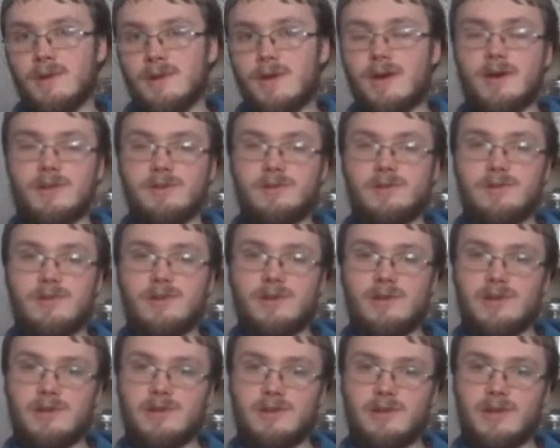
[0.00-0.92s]
Also, you
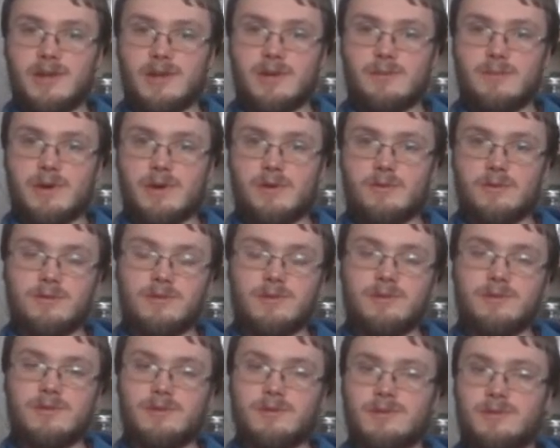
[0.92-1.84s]
need to think about
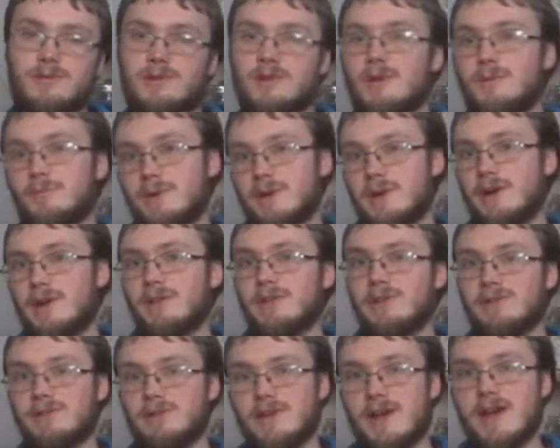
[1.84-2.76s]
comparing
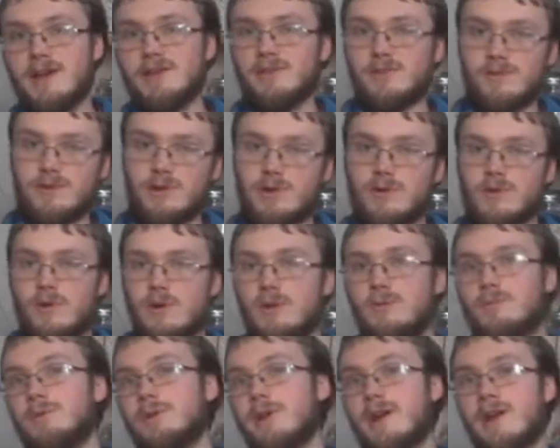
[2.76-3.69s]
the size of your
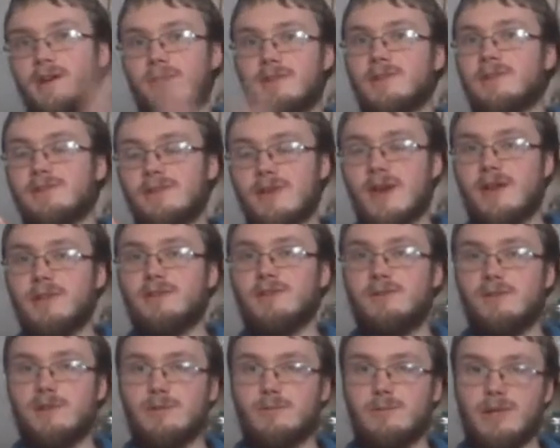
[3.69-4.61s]
corn plant and the size
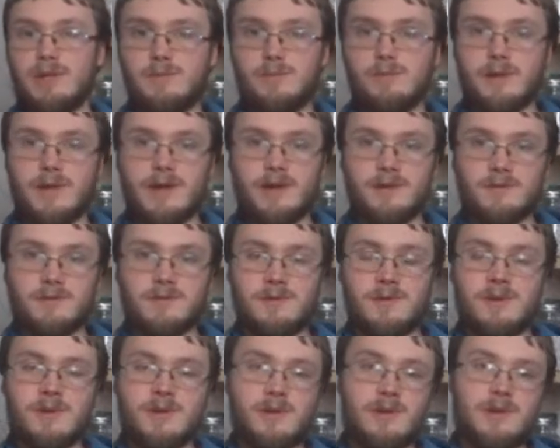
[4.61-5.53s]
of your bean plant.
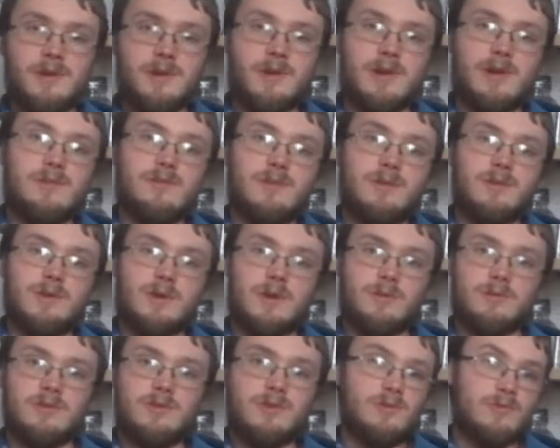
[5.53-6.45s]
If you
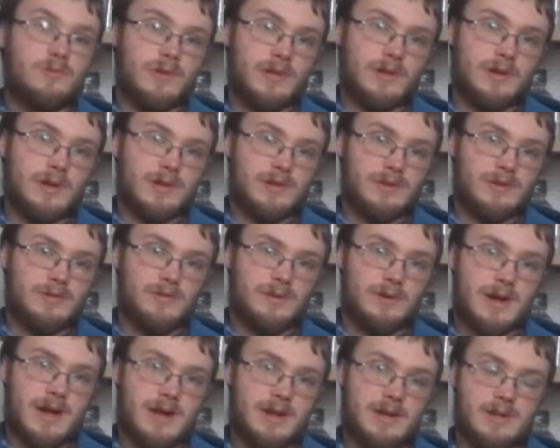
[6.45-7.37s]
grow too vigorous a
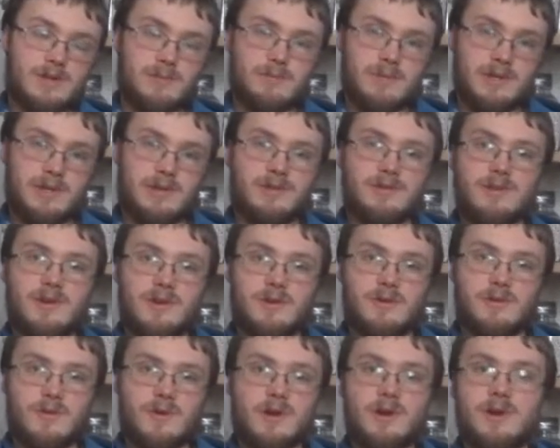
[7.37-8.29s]
variety of beans on
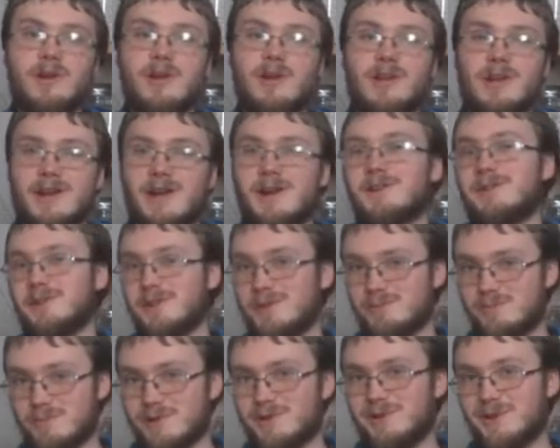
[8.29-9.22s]
corn, it can actually
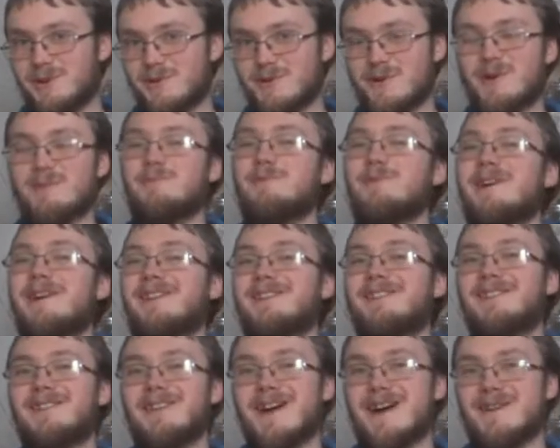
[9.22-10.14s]
pull the corn
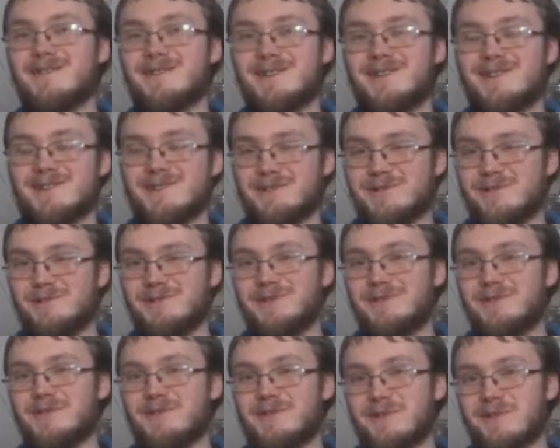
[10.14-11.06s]
plants down and you'll lose
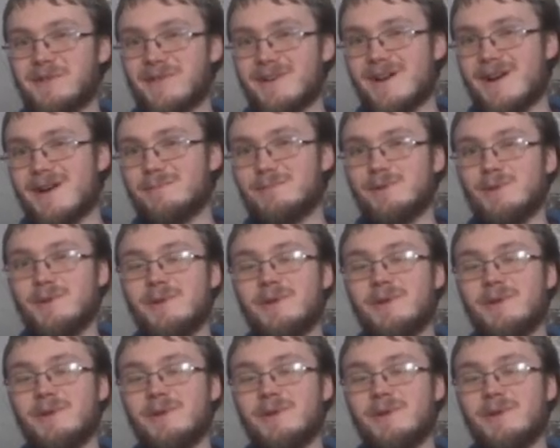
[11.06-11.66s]
the whole crop.